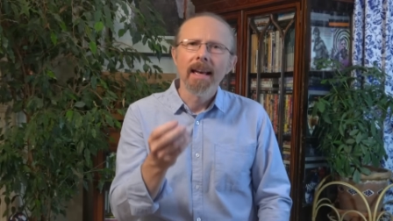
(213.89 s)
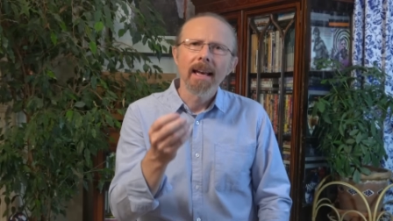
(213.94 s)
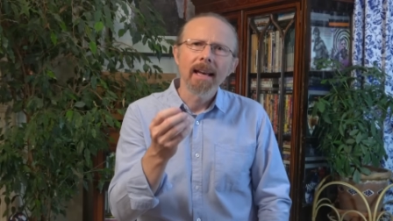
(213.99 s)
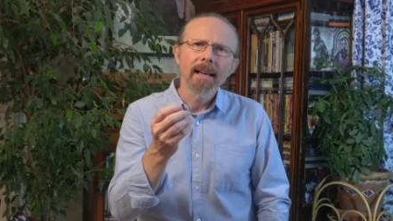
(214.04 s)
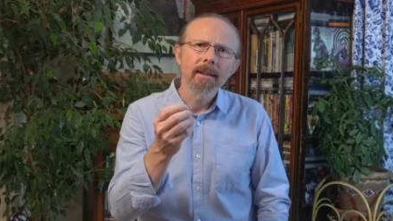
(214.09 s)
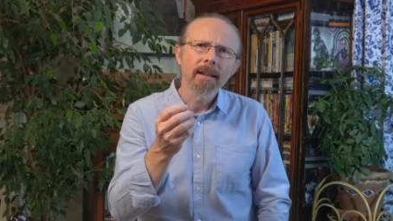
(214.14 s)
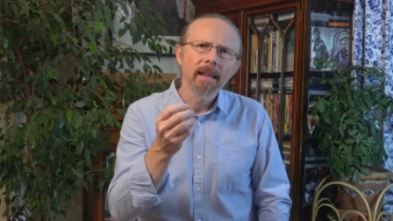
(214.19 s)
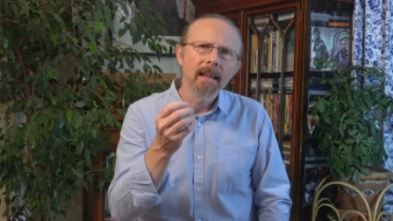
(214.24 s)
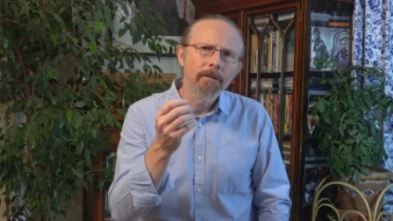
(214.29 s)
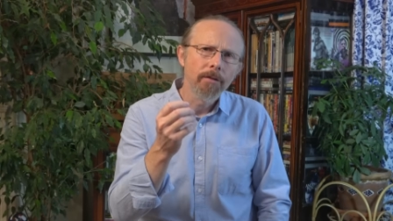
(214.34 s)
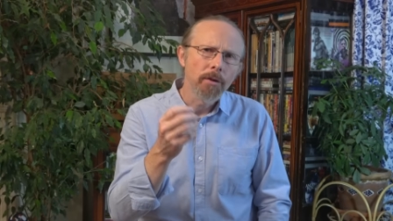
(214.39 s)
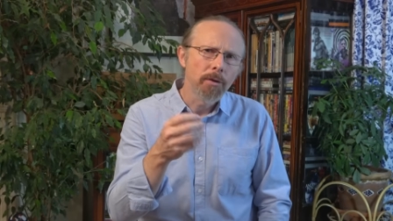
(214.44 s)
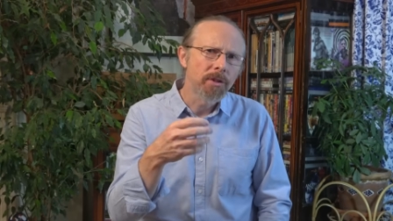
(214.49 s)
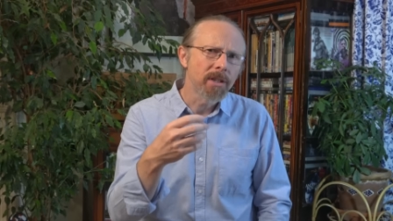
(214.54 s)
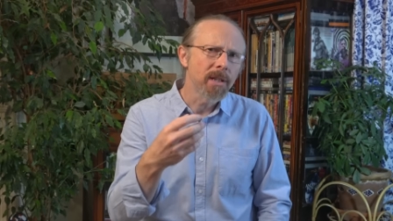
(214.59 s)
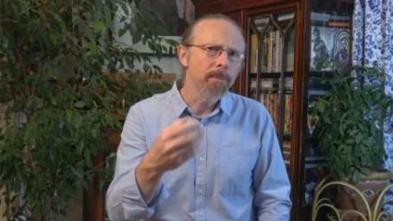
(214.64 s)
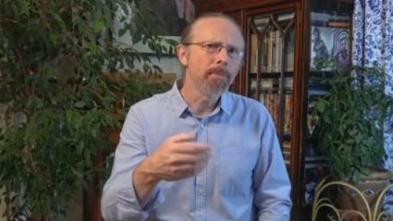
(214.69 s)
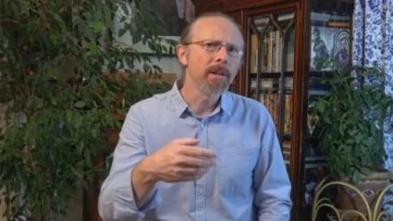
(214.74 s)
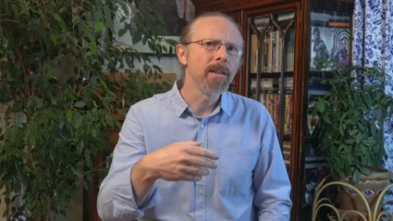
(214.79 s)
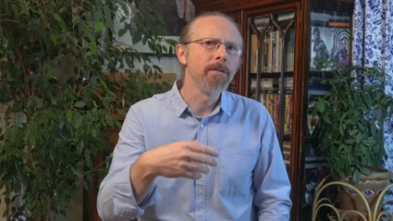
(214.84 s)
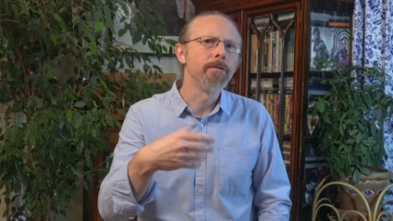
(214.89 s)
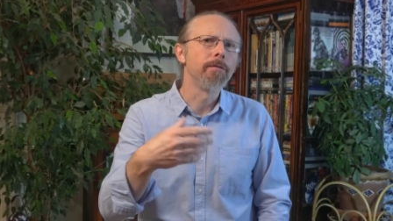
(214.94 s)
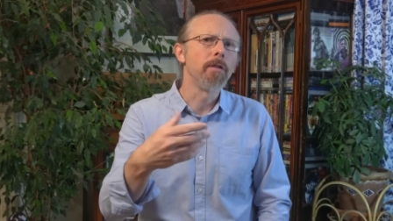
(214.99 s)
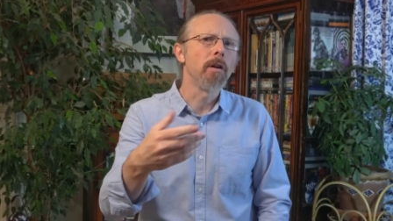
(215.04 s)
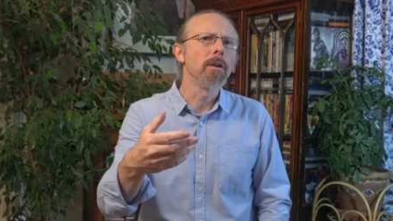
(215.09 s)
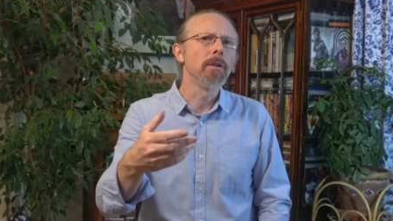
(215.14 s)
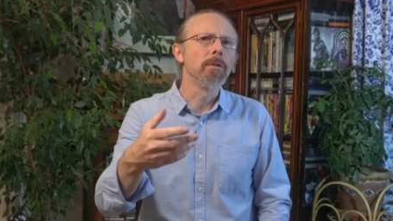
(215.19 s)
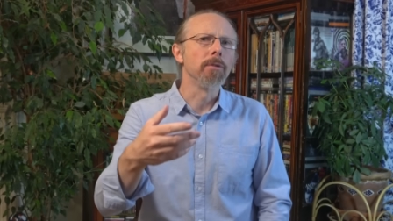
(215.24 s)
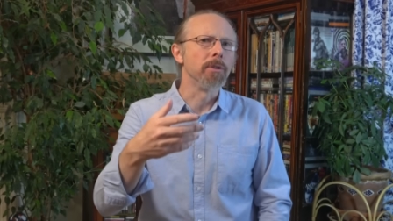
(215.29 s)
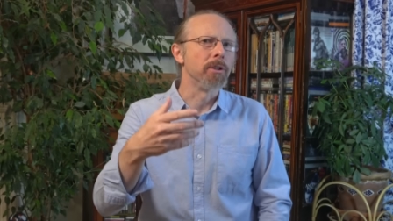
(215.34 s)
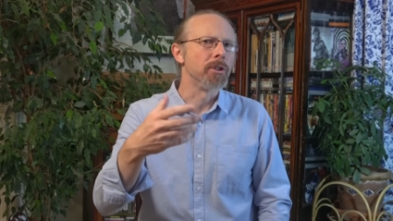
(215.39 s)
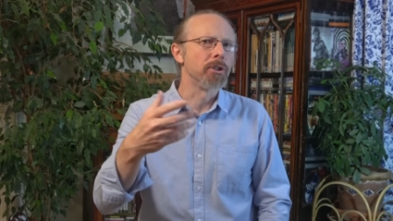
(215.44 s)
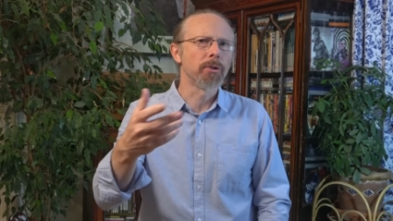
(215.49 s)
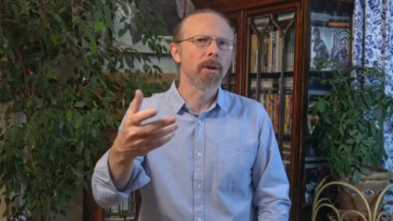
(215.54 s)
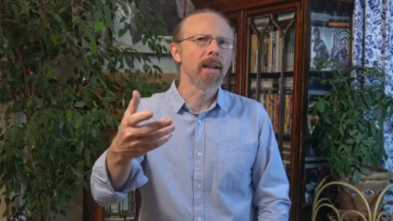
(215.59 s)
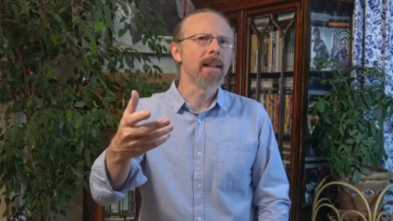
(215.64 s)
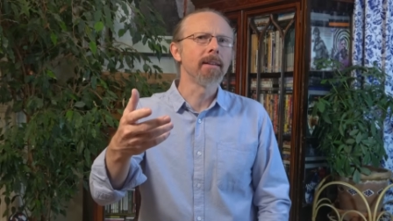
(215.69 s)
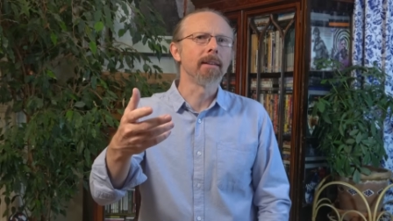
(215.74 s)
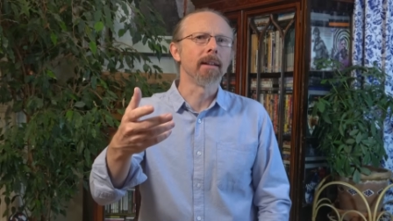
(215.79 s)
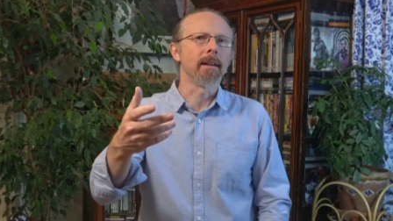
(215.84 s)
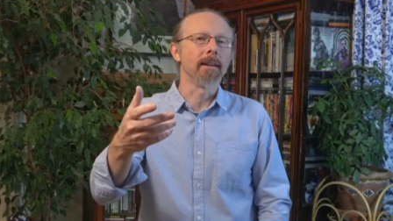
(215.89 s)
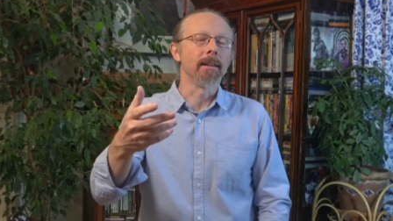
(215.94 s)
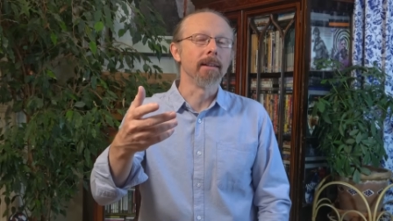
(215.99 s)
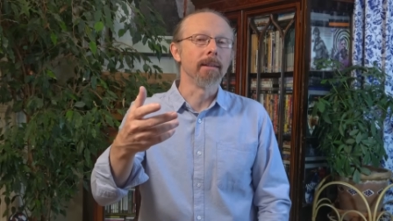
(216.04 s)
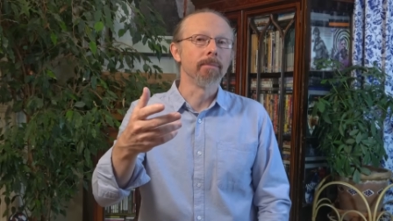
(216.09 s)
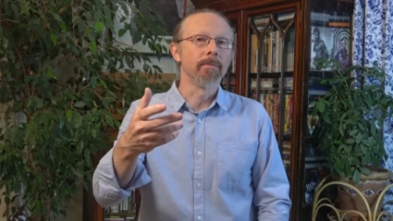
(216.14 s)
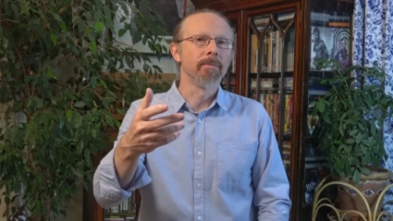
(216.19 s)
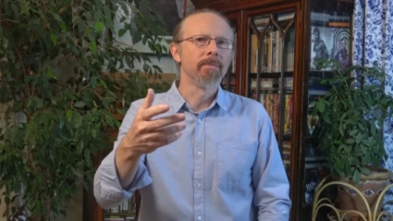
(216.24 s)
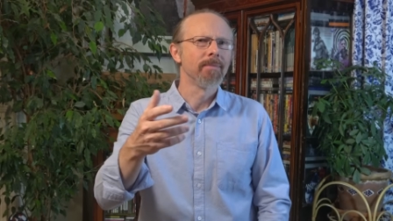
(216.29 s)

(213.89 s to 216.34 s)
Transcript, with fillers: And if you simply follow the trend line,